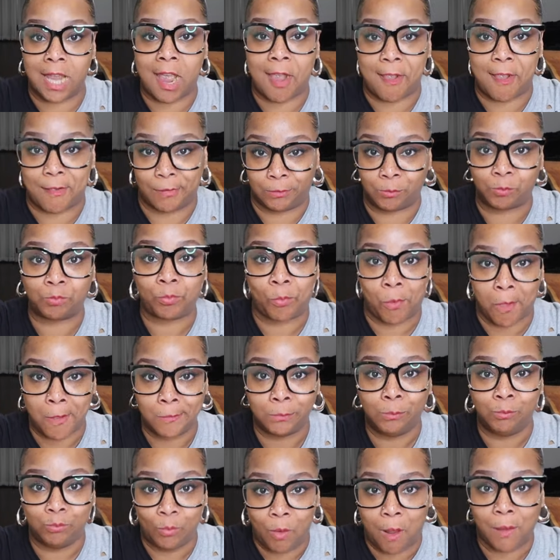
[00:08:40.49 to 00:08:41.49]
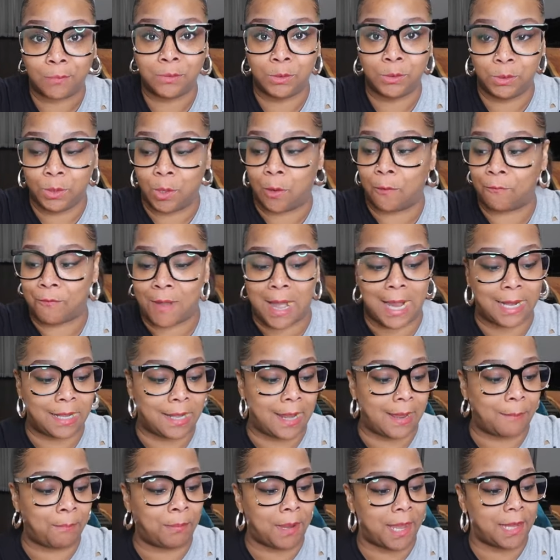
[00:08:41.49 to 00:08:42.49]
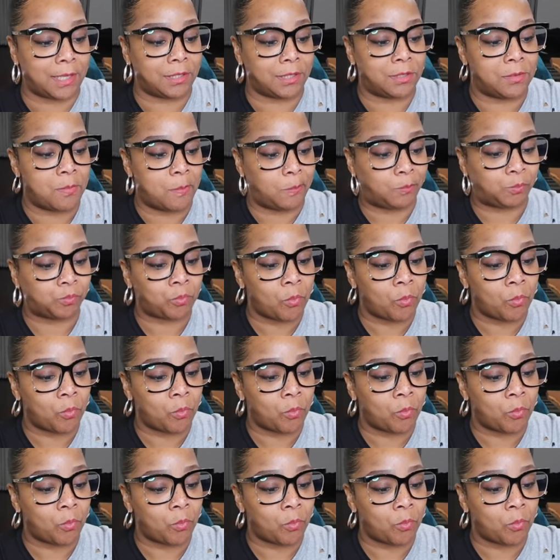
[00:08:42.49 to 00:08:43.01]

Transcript: day, you're gonna find that place.